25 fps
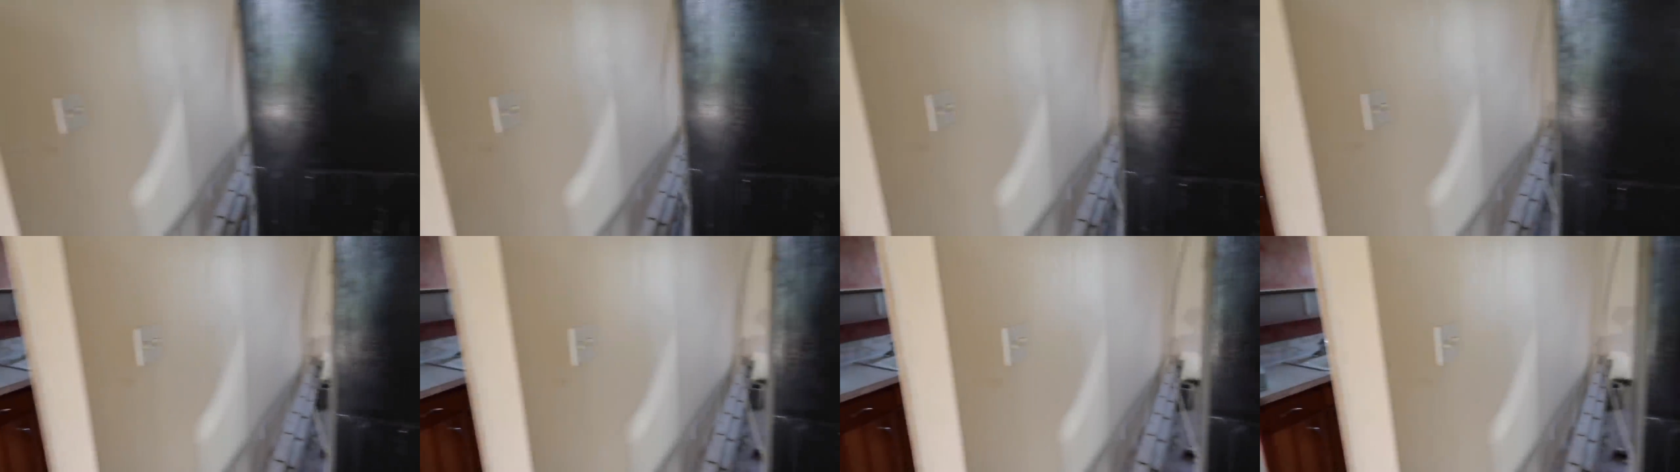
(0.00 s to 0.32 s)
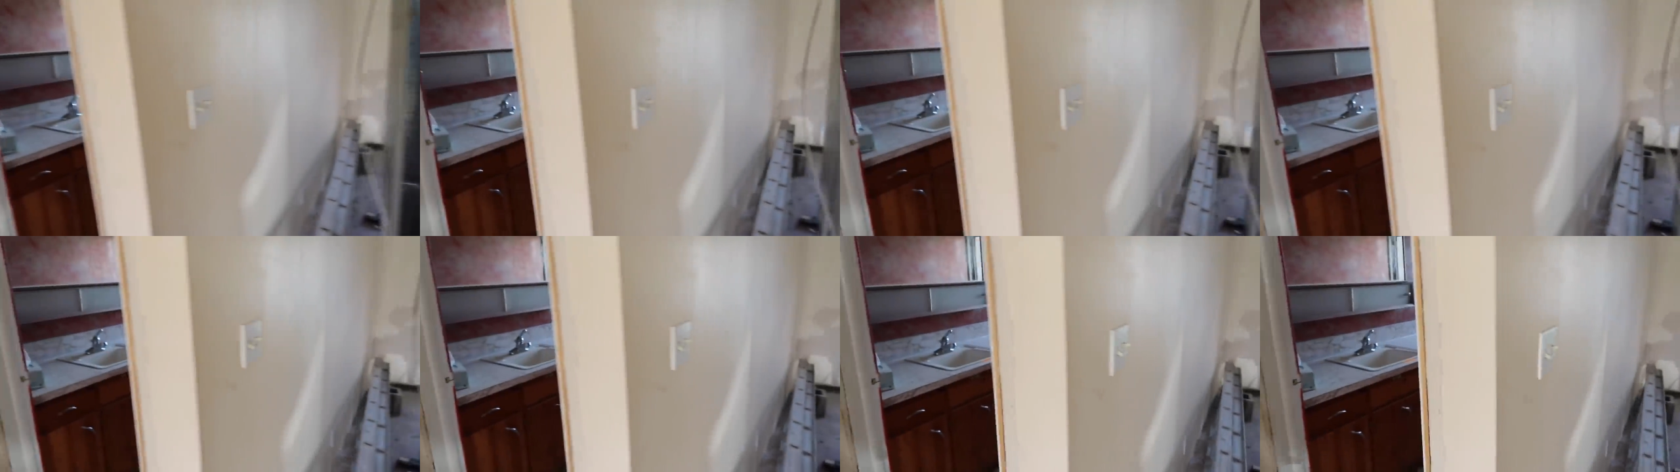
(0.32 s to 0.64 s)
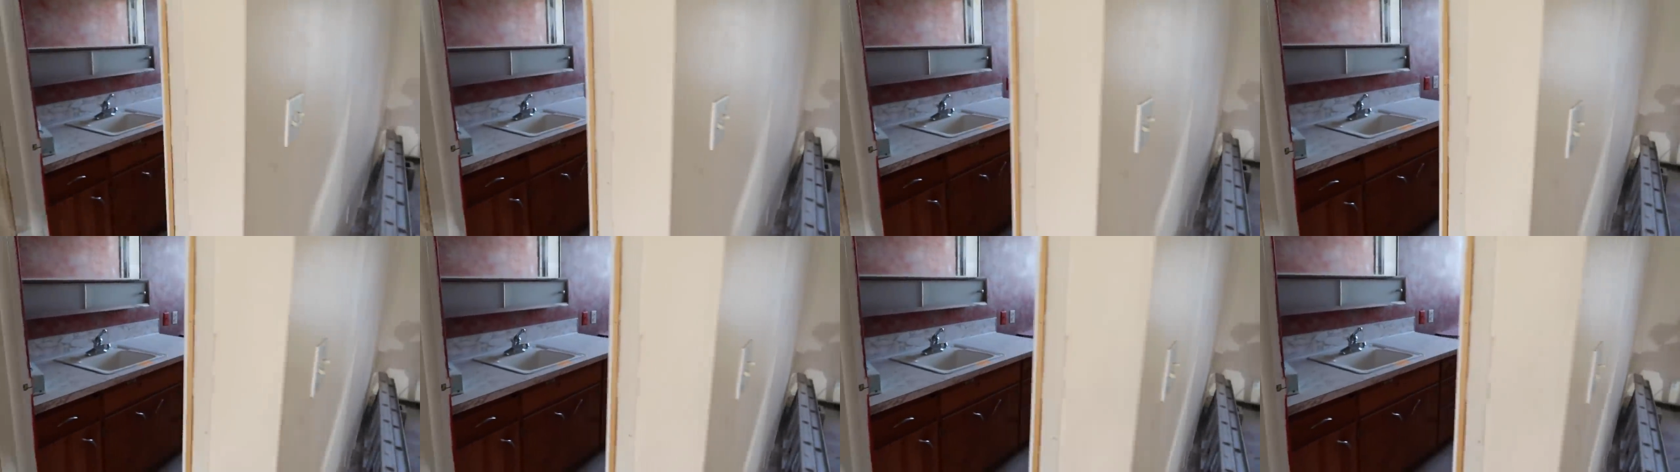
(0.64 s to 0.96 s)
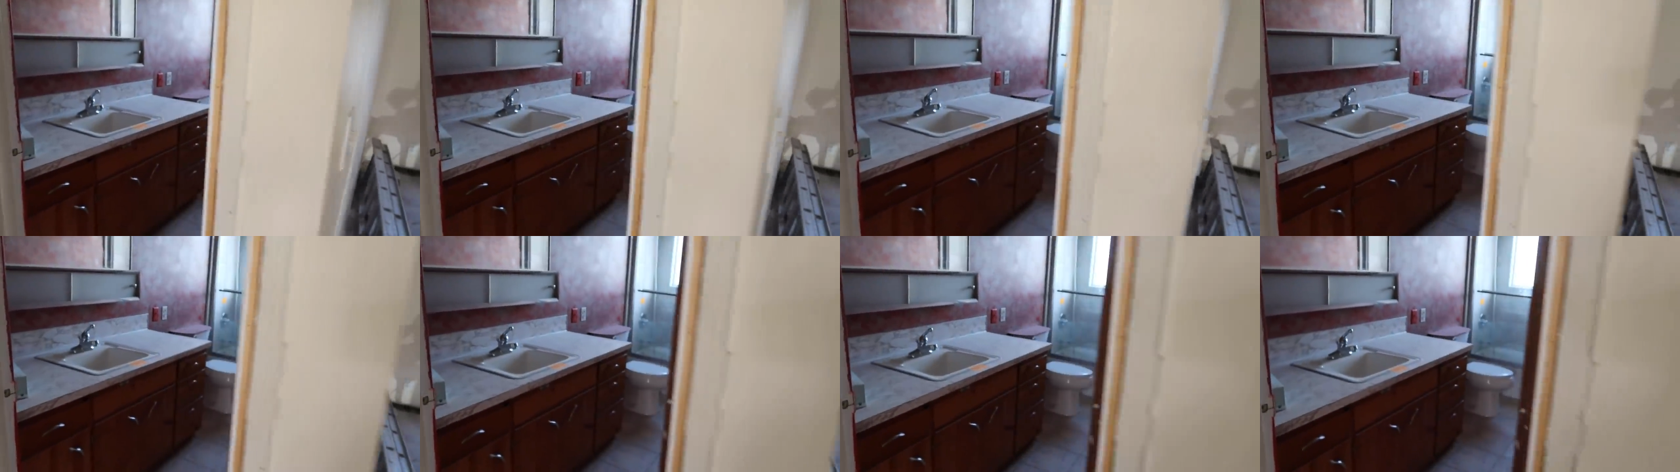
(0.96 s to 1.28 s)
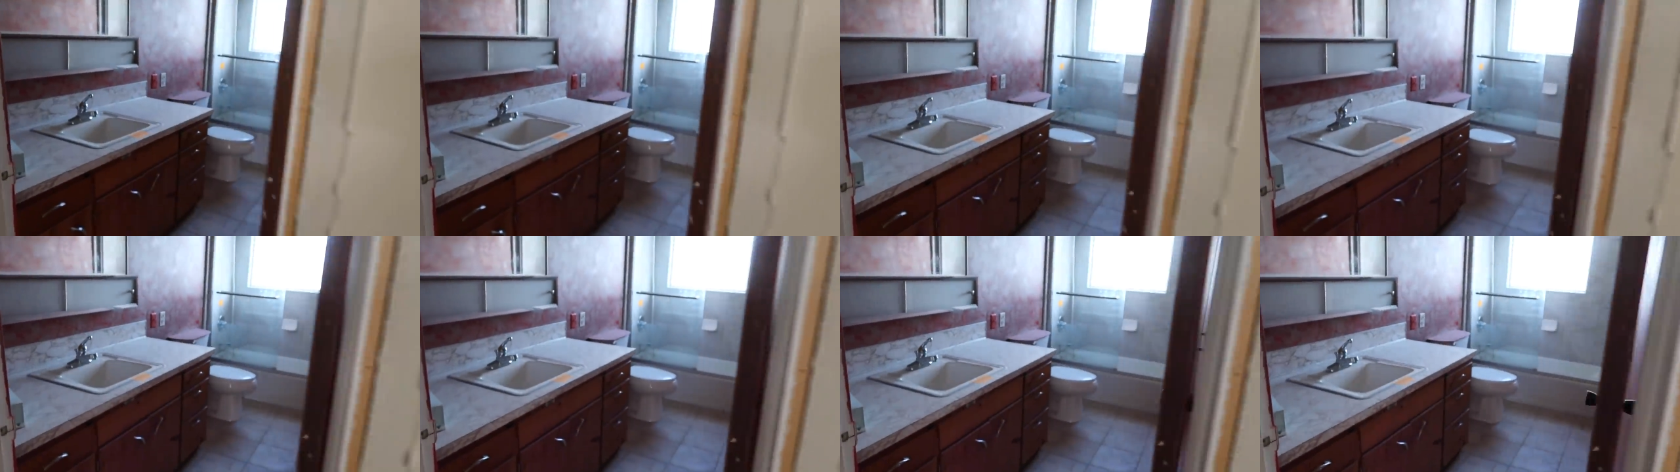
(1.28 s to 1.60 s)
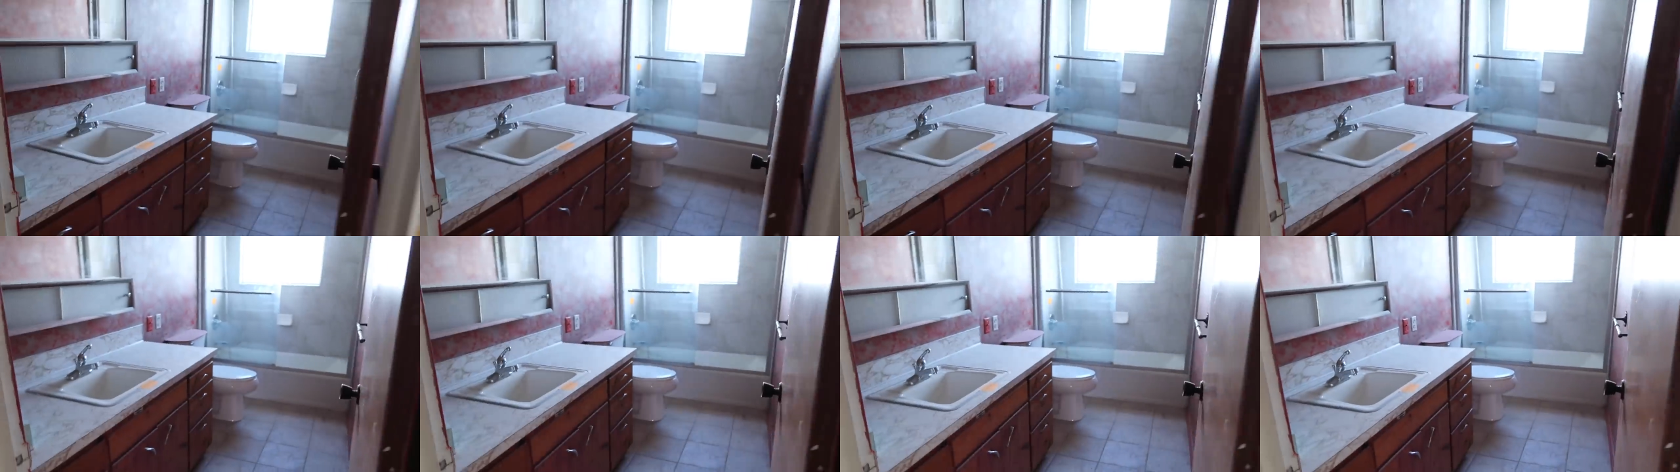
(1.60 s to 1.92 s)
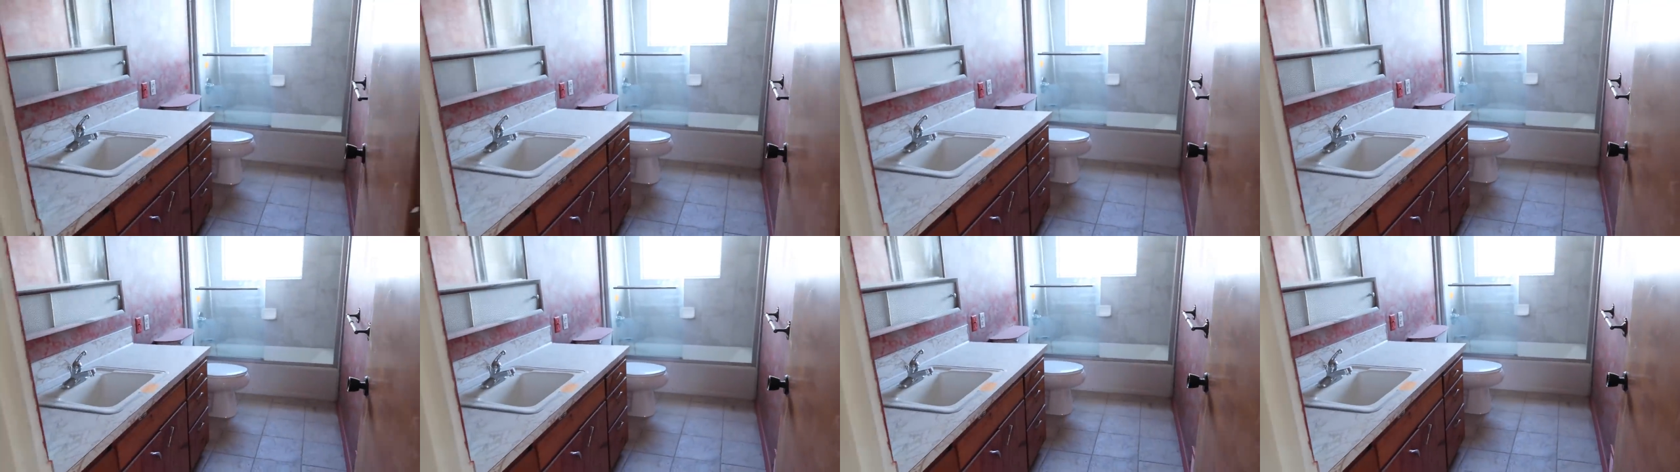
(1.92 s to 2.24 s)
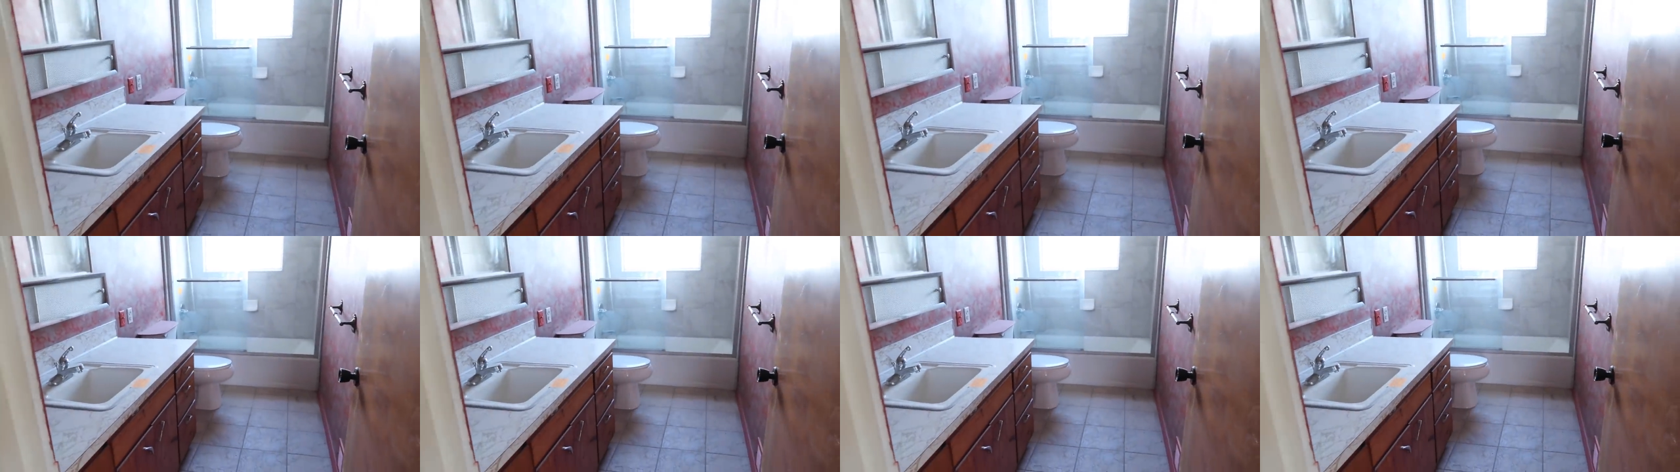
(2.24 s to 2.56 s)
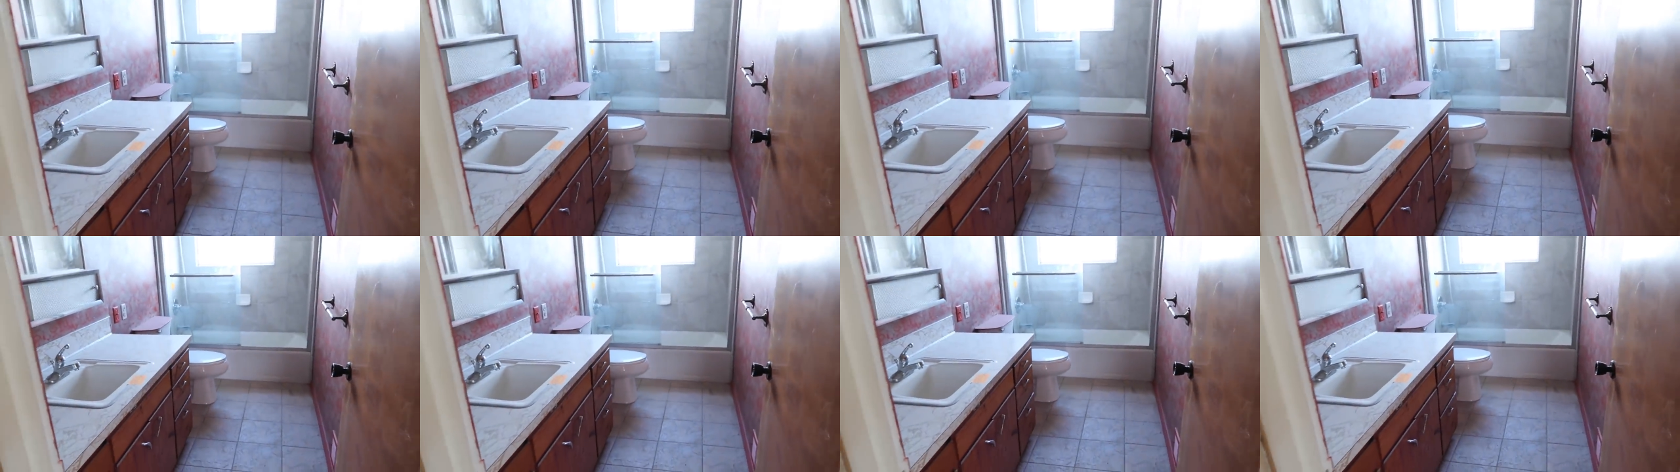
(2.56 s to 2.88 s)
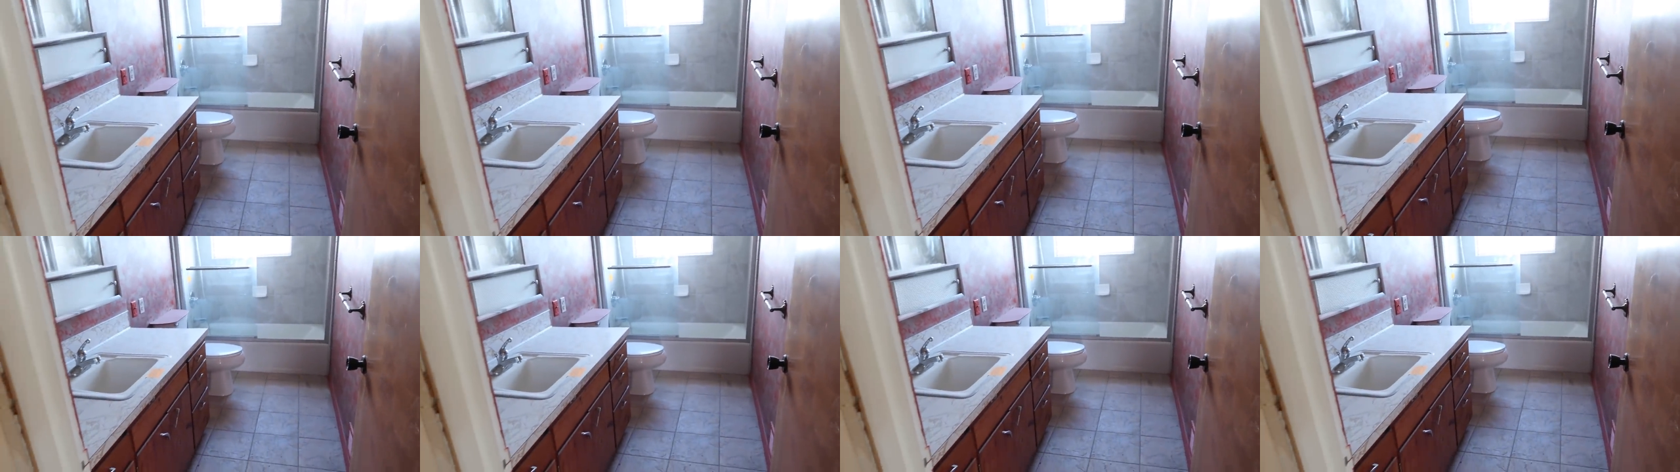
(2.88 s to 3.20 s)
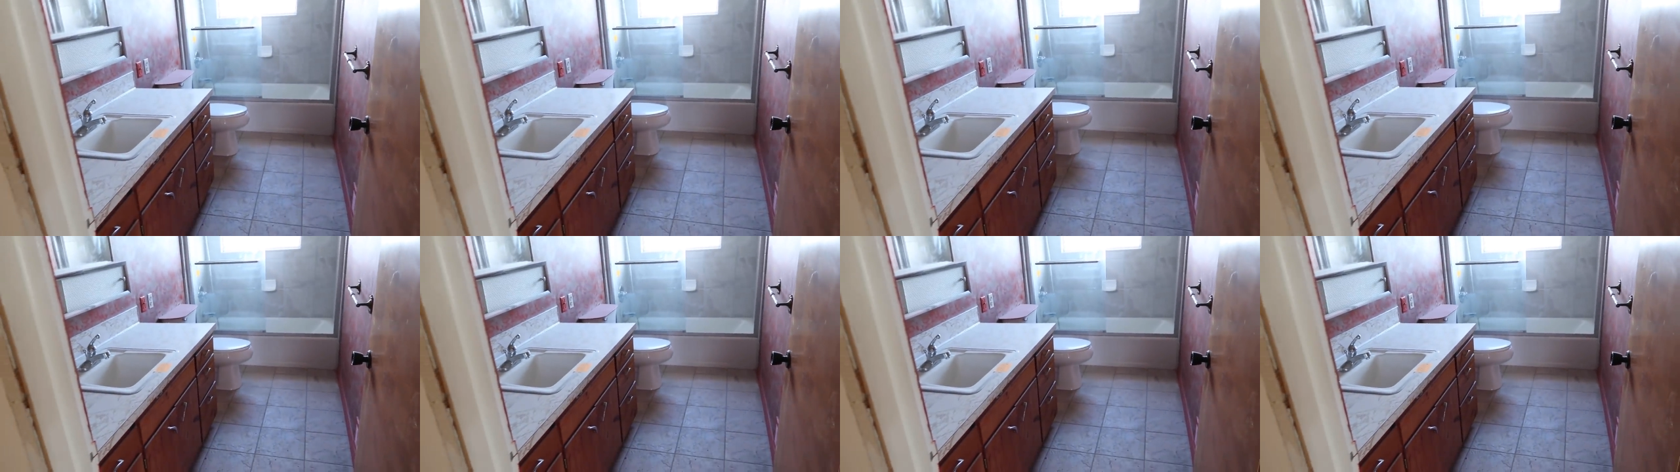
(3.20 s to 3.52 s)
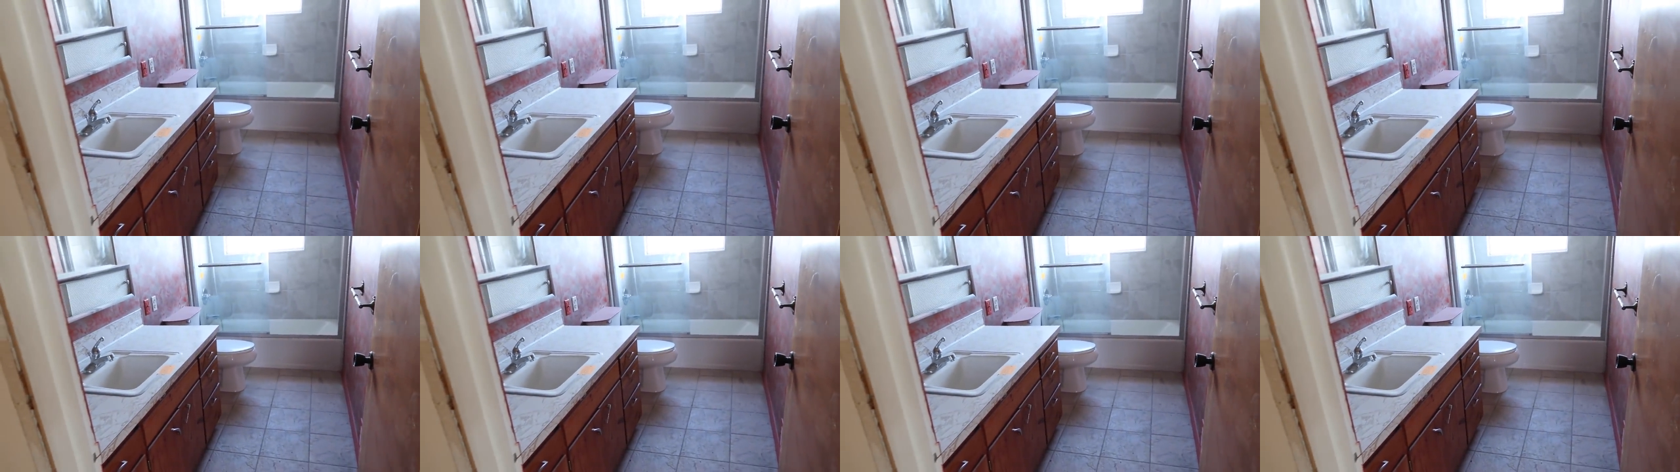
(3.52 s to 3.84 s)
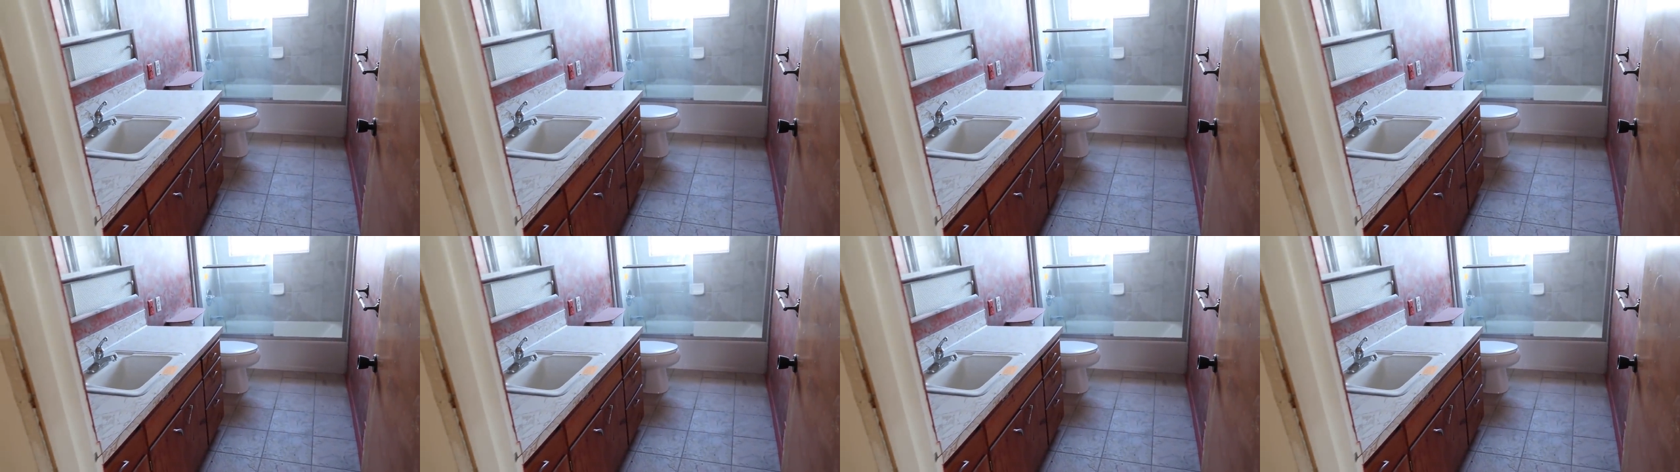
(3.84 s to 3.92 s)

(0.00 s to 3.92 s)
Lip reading: [unreadable: no face in view]